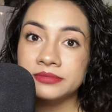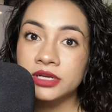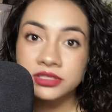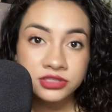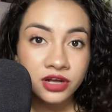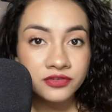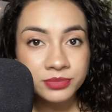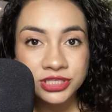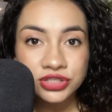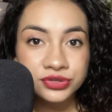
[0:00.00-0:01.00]
unsolved
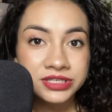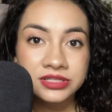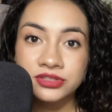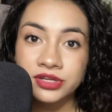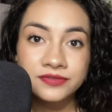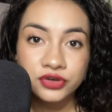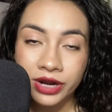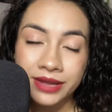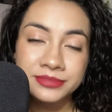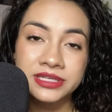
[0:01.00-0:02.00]
mysteries, unsolved
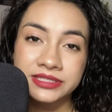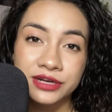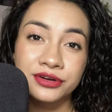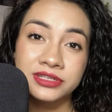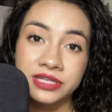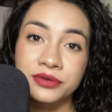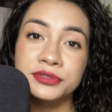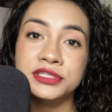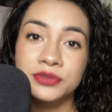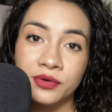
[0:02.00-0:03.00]
crimes, etc., etc.
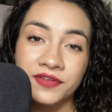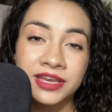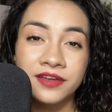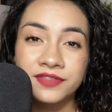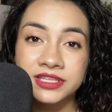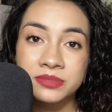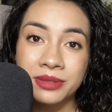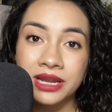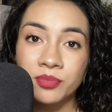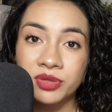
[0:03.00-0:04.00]
So if any of this may
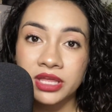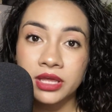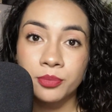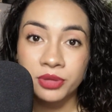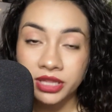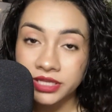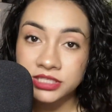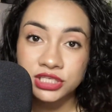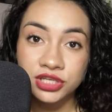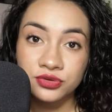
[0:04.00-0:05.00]
not be appealing to
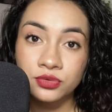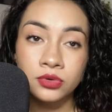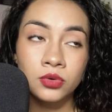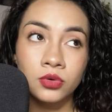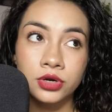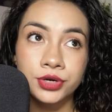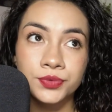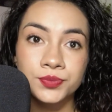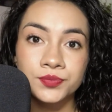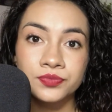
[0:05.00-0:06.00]
you or
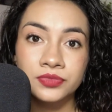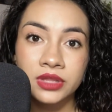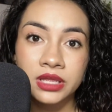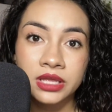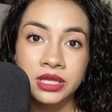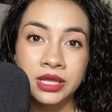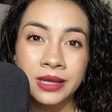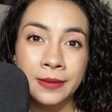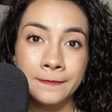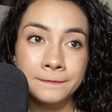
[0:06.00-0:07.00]

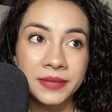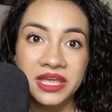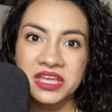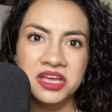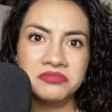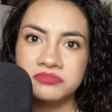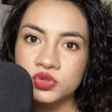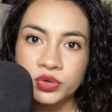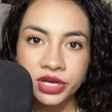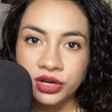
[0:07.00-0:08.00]
may
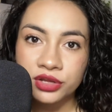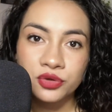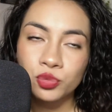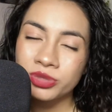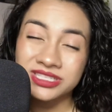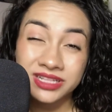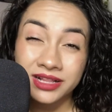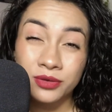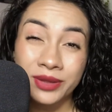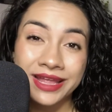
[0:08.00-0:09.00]
trigger you, please click
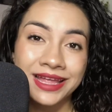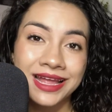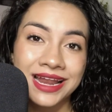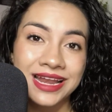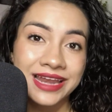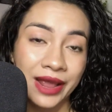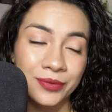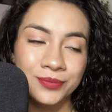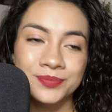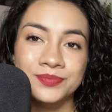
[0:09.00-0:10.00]
away now.
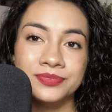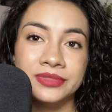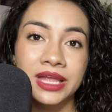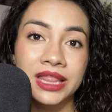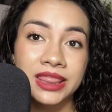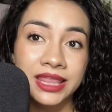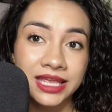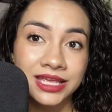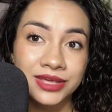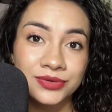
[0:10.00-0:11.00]

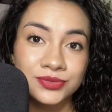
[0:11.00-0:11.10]
Thank you.